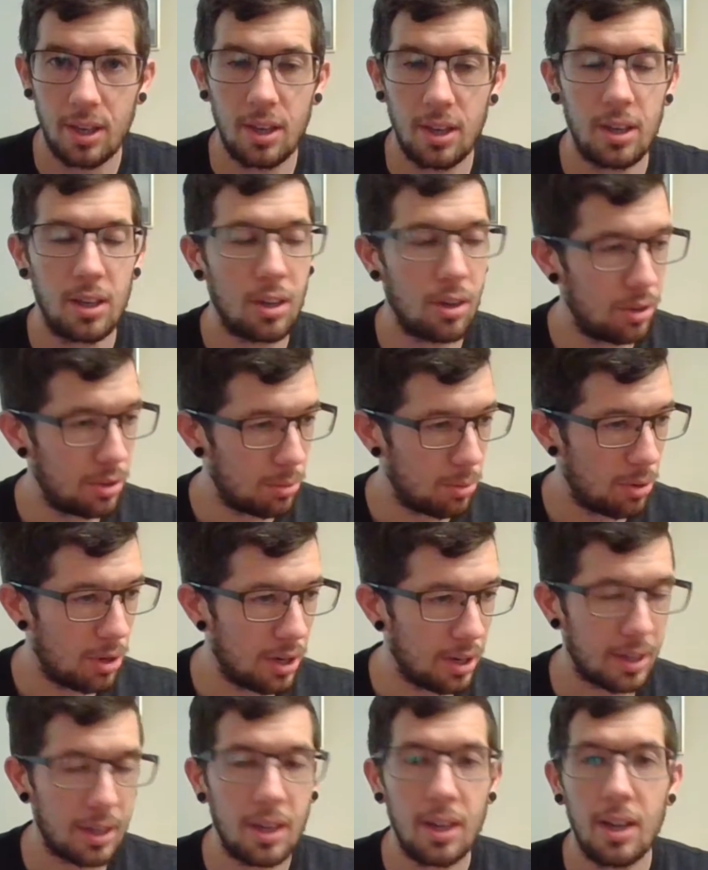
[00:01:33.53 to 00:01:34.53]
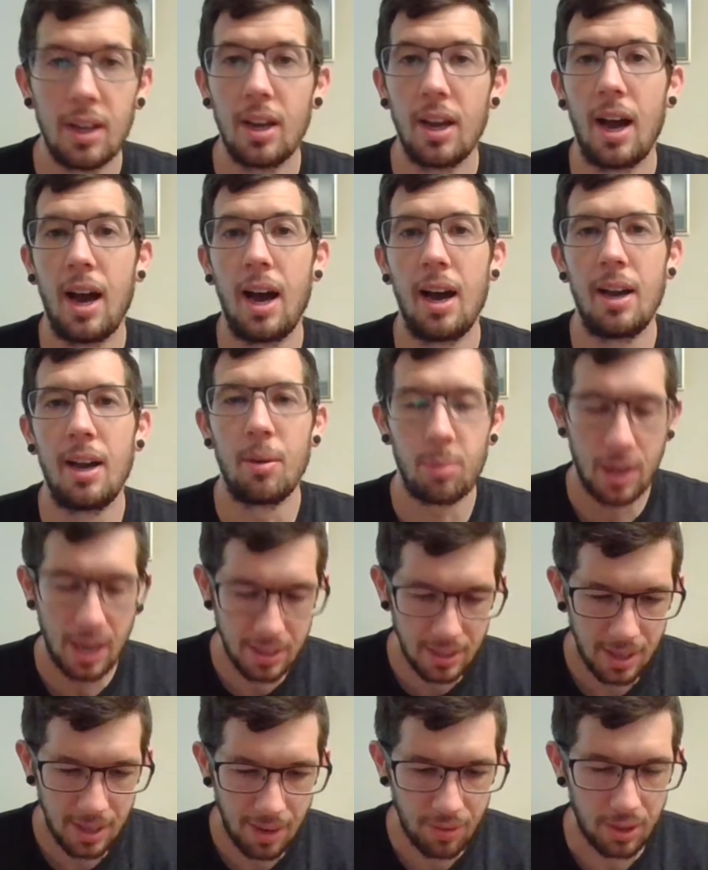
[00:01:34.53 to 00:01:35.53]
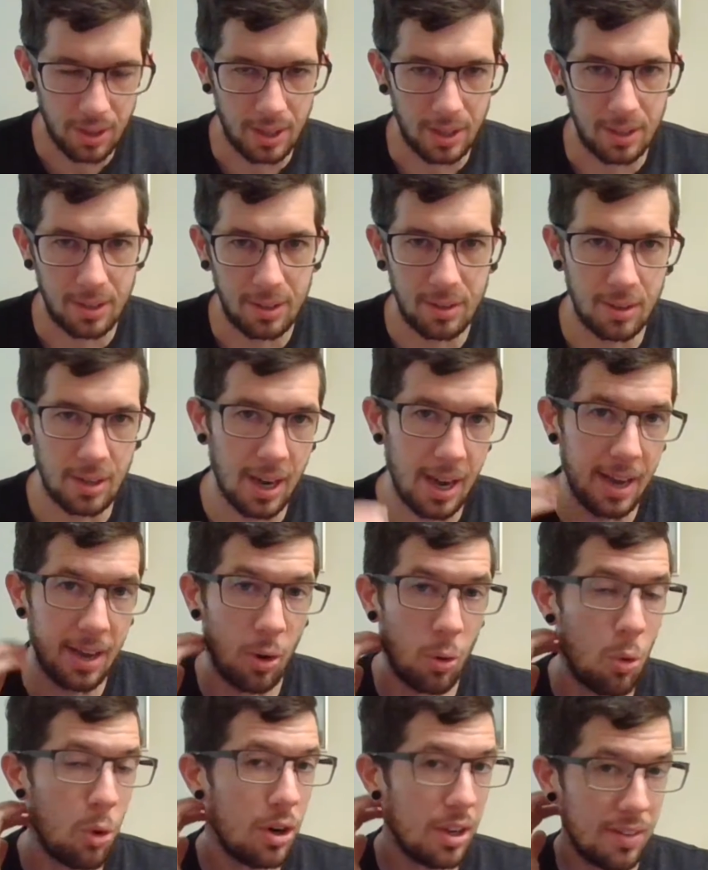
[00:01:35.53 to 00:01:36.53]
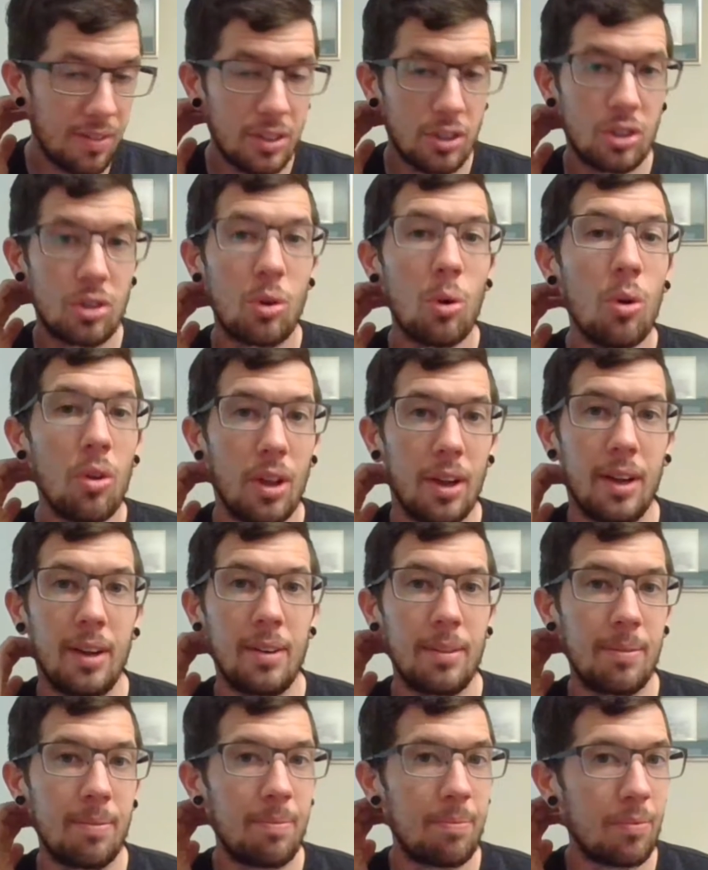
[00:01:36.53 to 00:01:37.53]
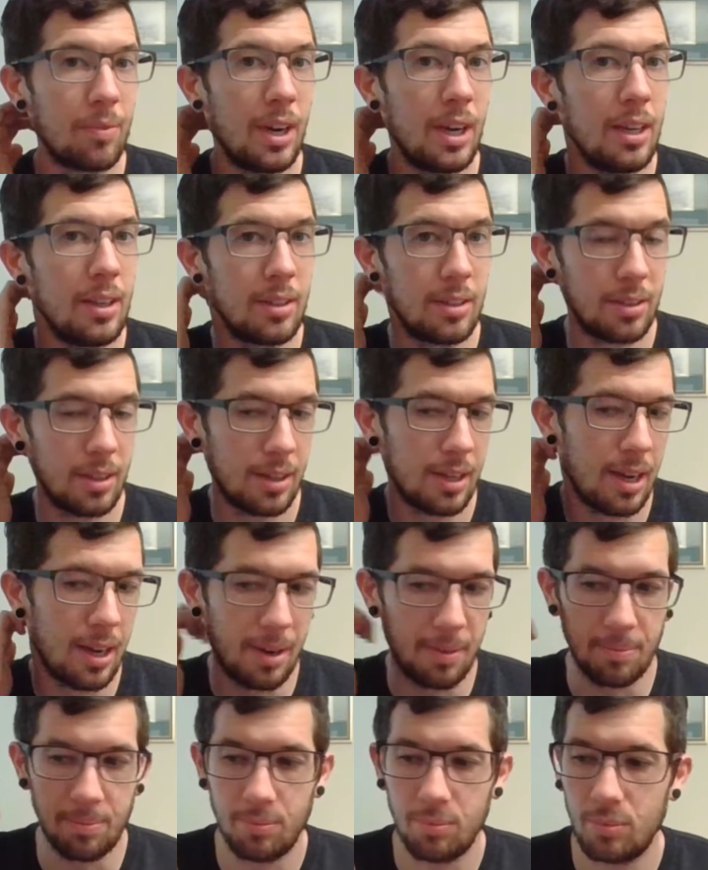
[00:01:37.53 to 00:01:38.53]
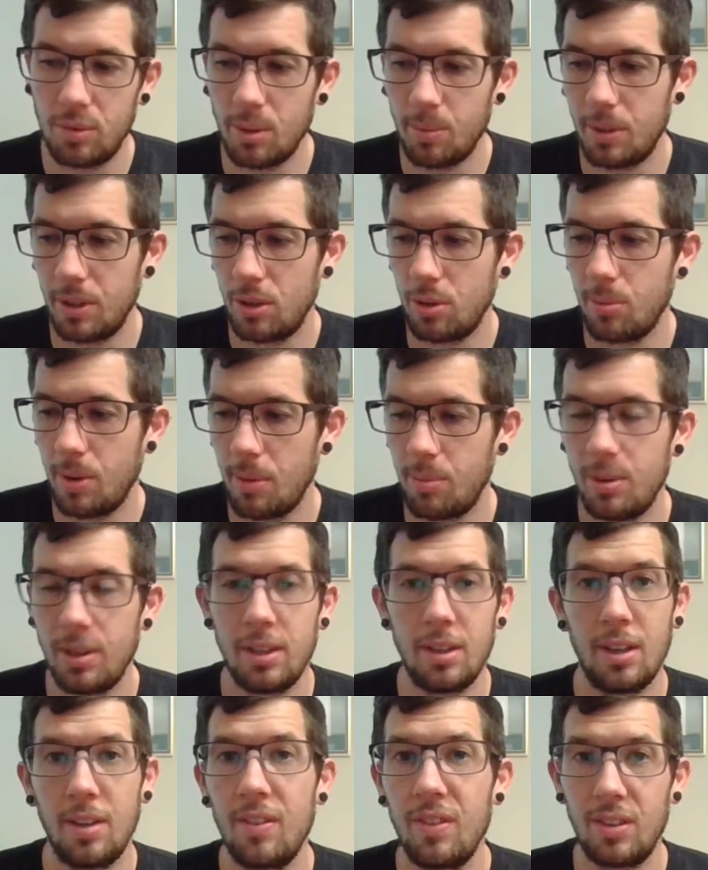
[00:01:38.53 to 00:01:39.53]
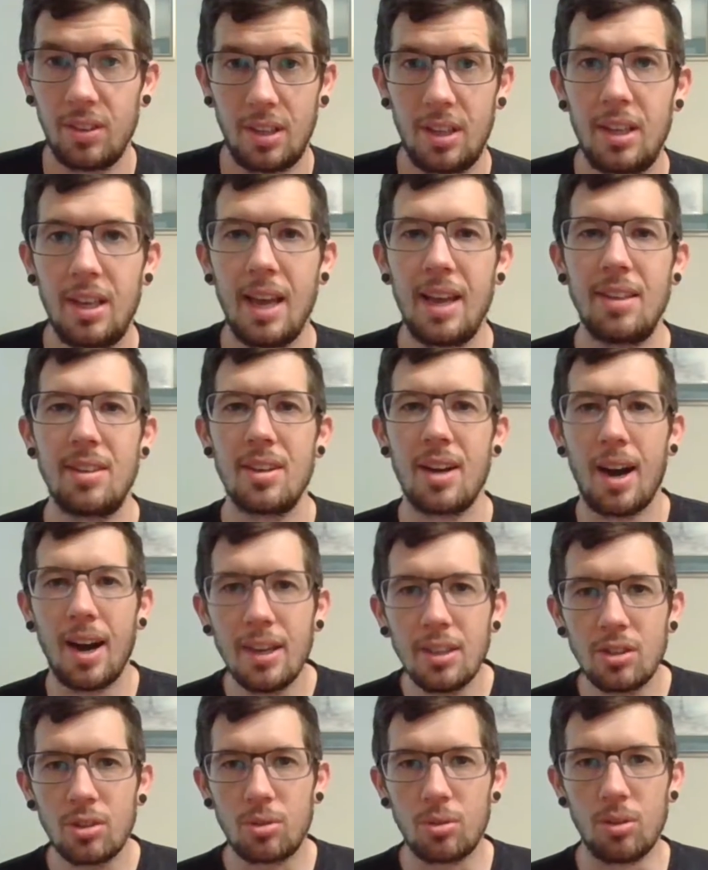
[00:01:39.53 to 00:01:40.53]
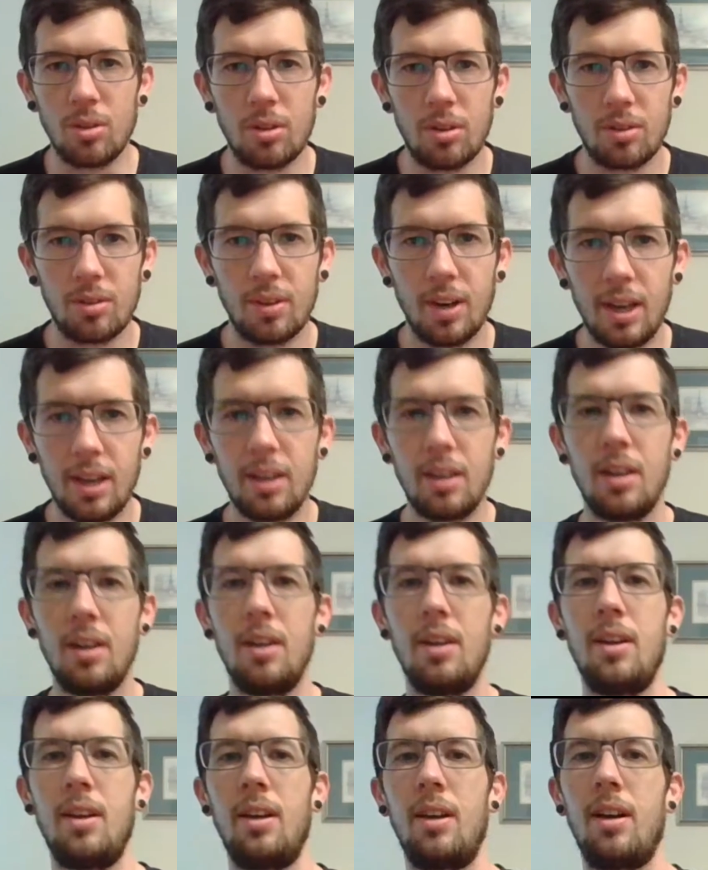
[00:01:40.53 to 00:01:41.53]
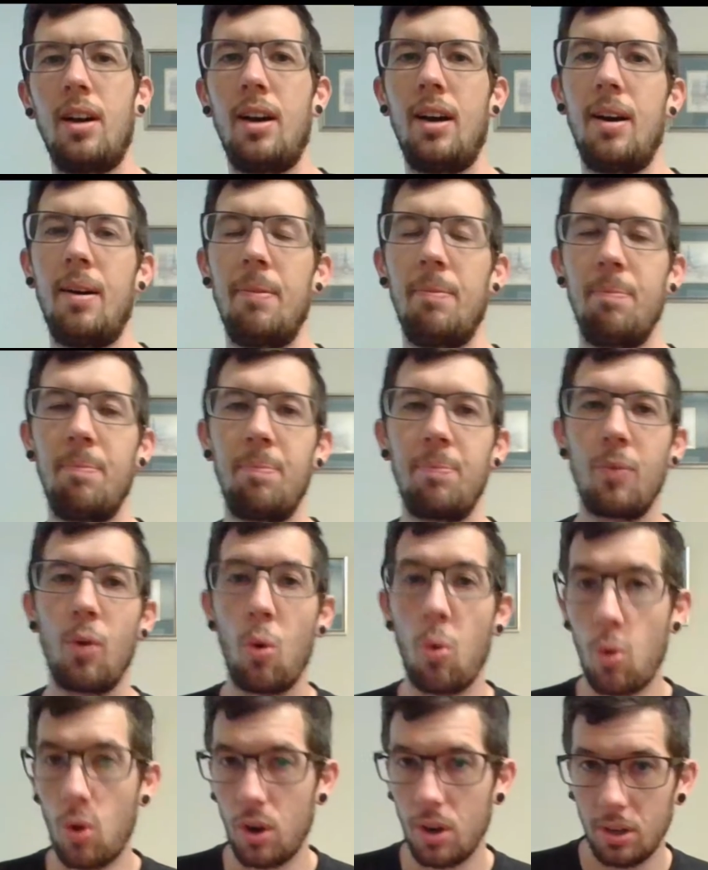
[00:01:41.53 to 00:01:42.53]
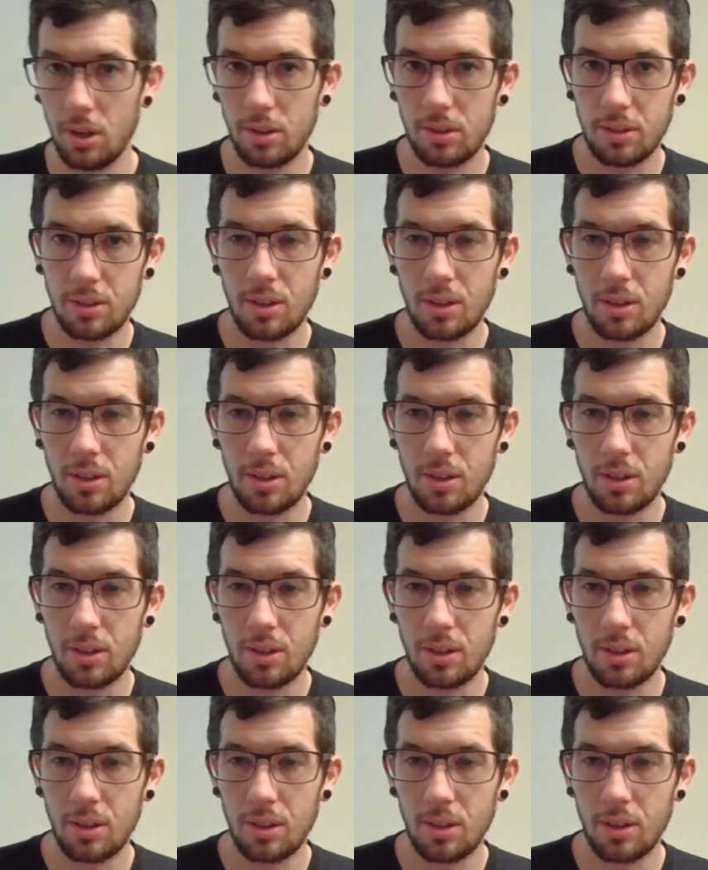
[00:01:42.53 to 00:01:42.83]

Going to work. It applies to everything, okay? Or even schooling, right? Somebody who might be even kids in high school, right? Or